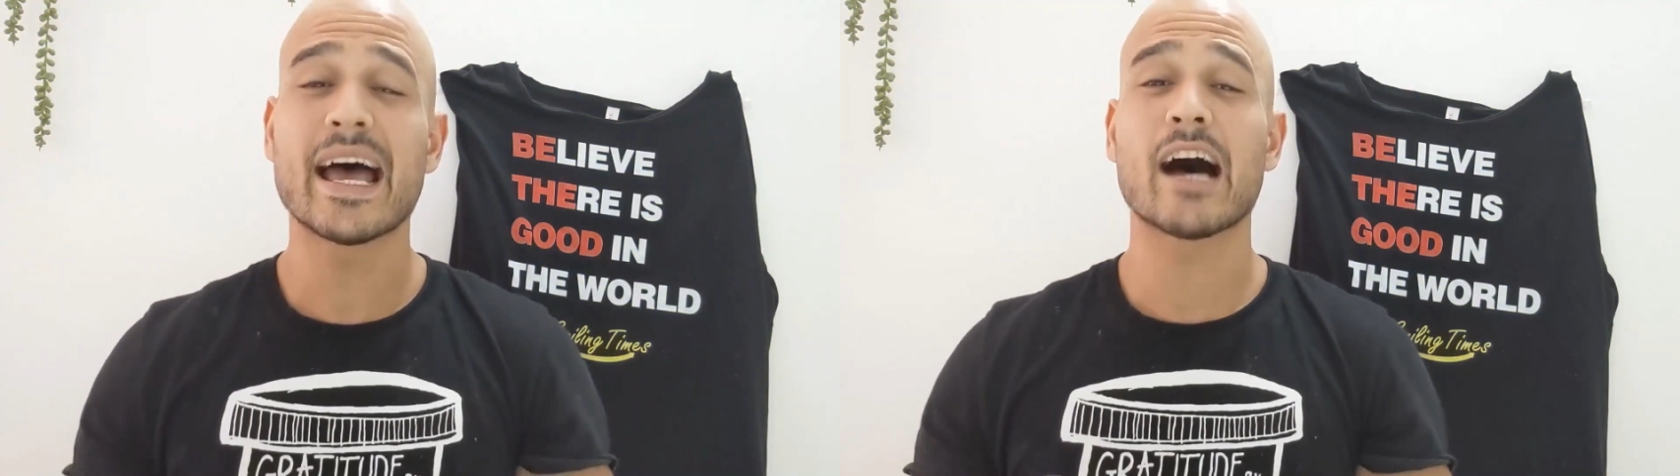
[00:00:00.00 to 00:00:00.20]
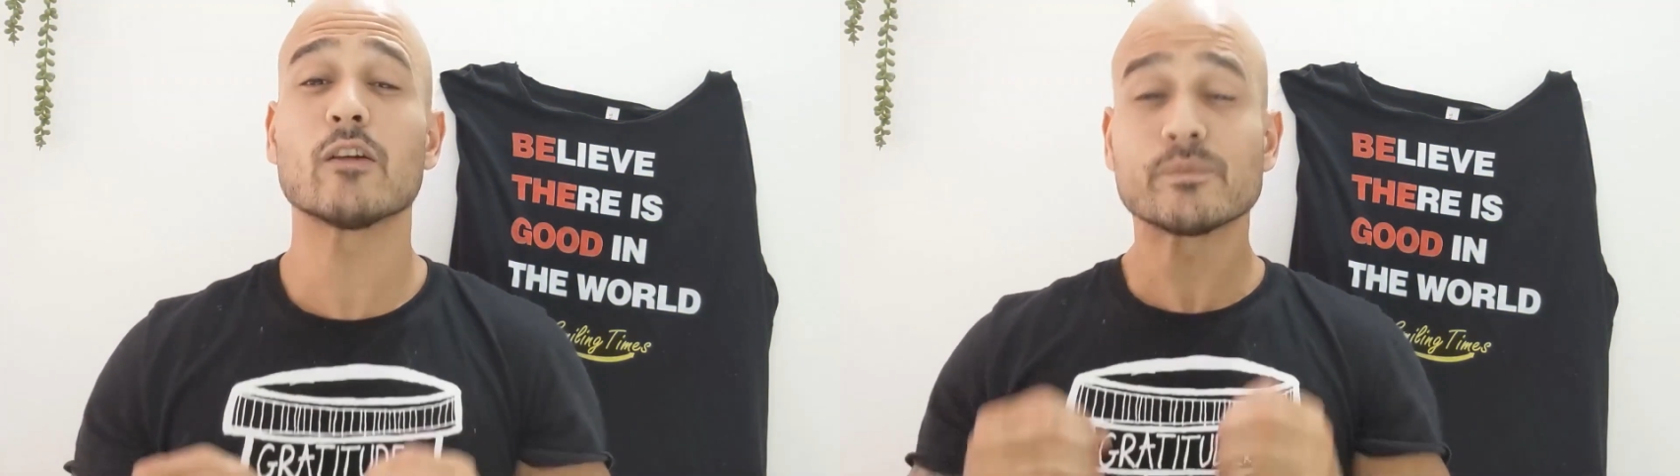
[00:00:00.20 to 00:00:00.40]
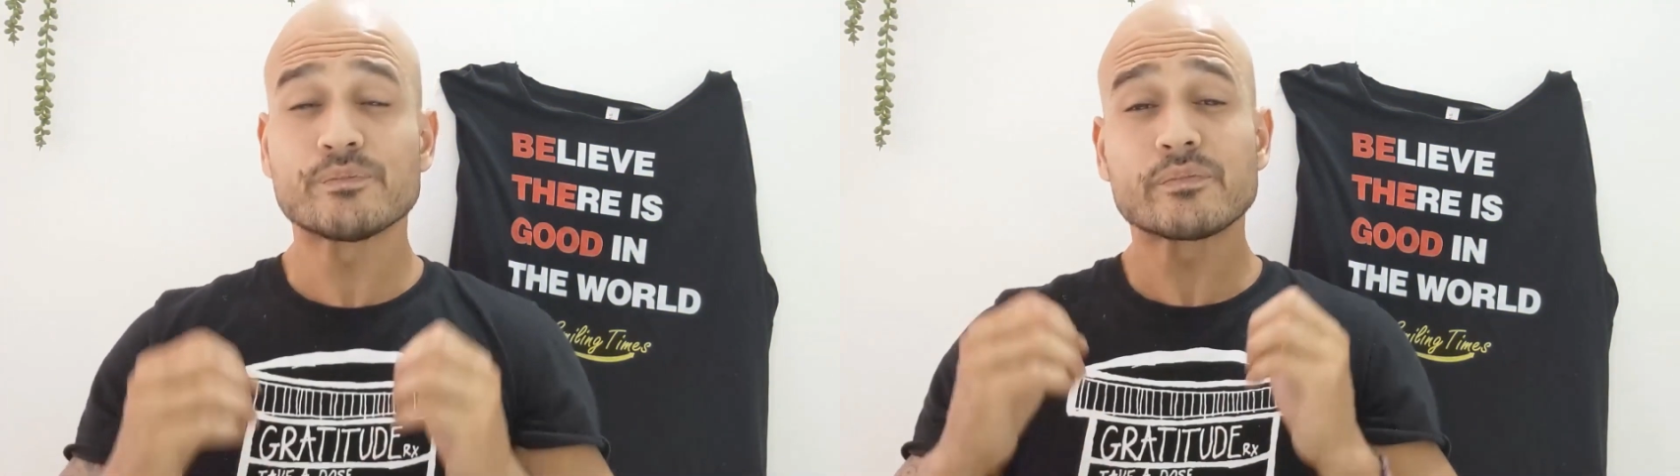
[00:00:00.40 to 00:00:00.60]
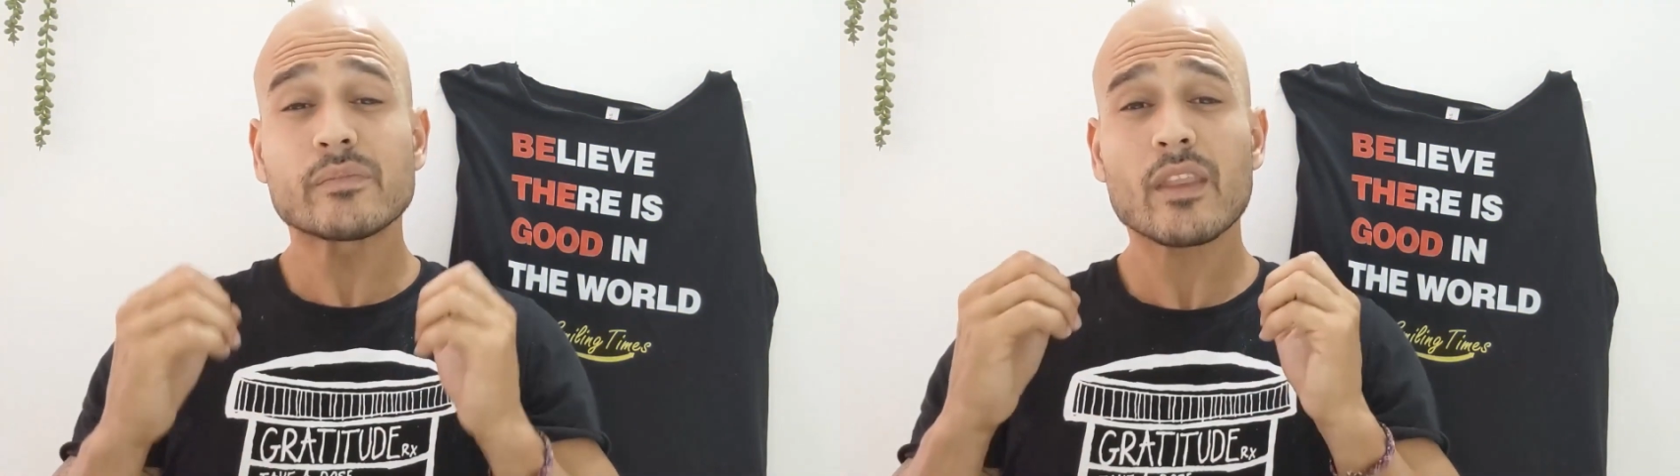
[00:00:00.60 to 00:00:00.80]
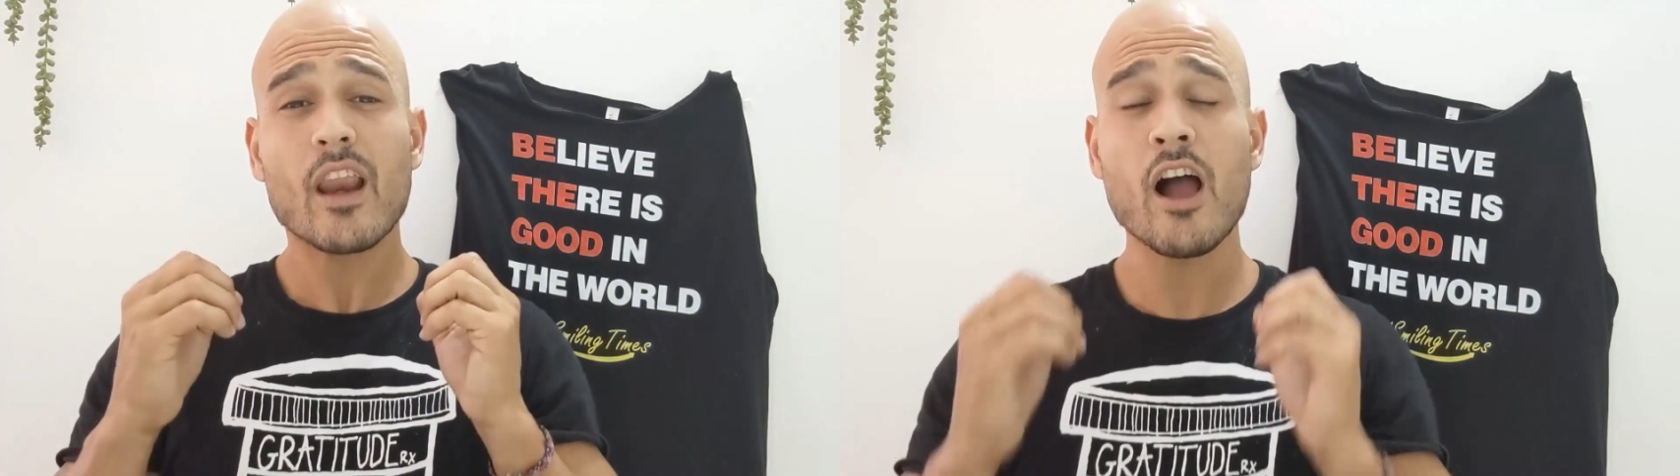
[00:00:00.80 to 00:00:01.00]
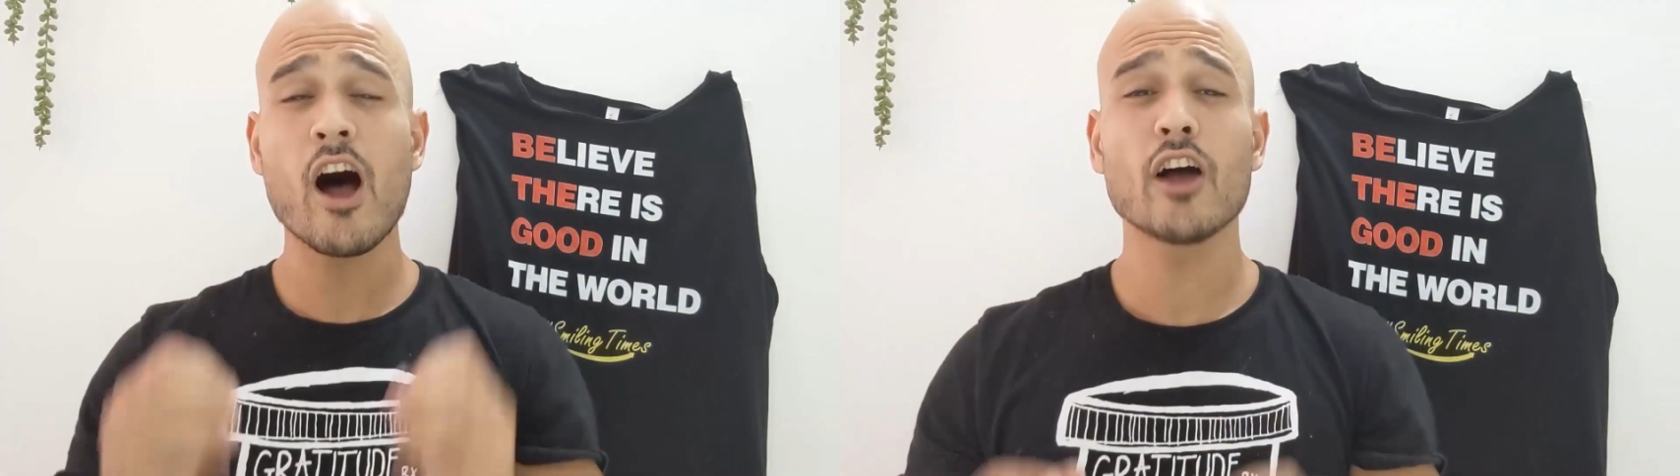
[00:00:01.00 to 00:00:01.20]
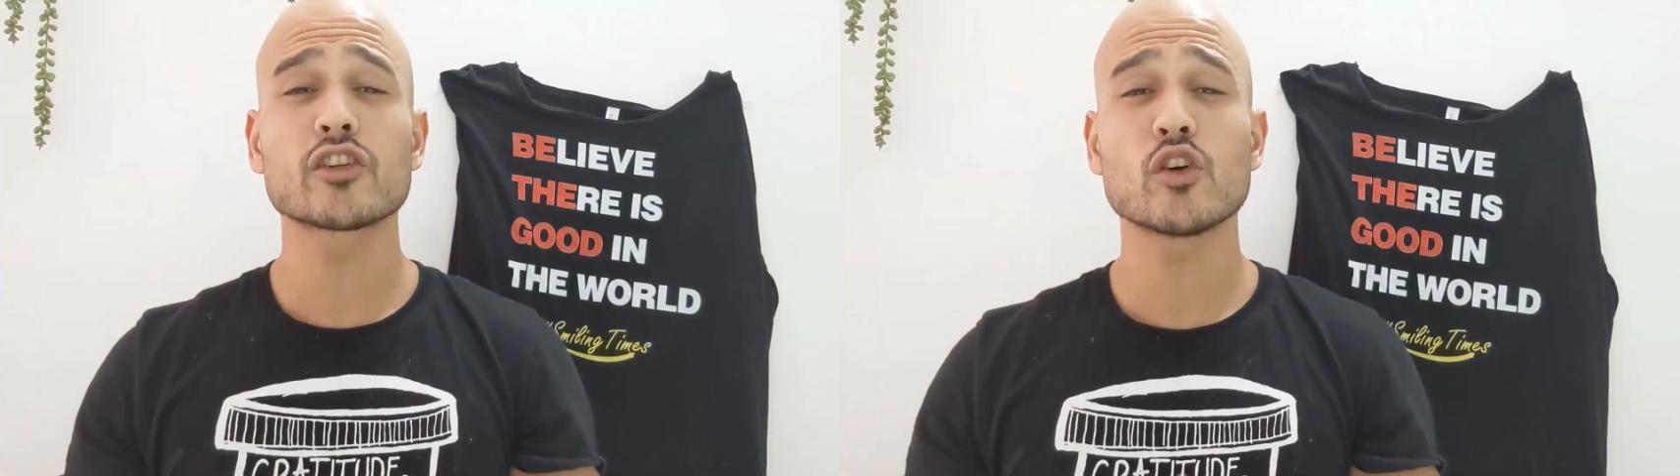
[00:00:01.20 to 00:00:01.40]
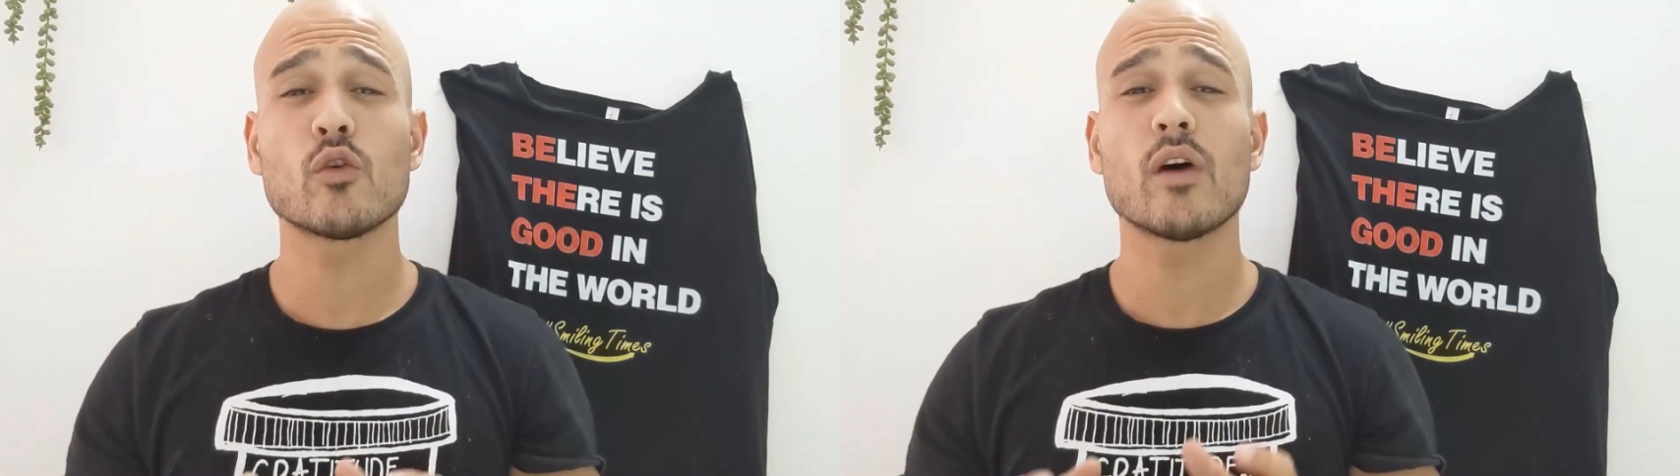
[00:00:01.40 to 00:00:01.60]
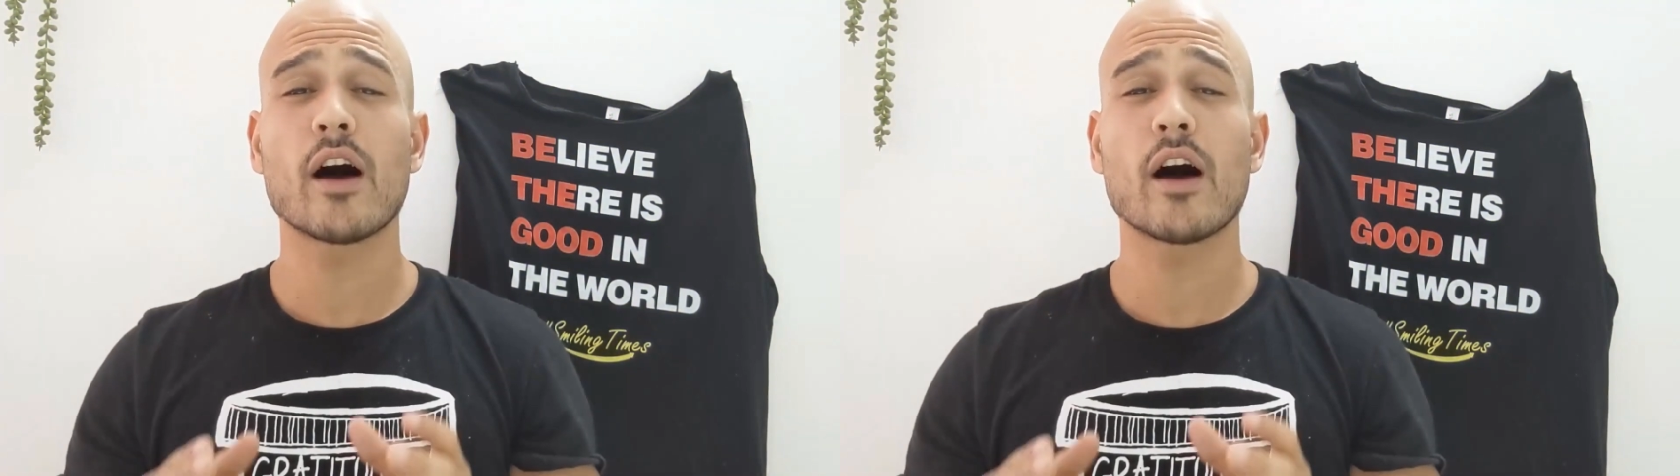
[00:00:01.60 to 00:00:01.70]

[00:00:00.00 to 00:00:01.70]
Now, also,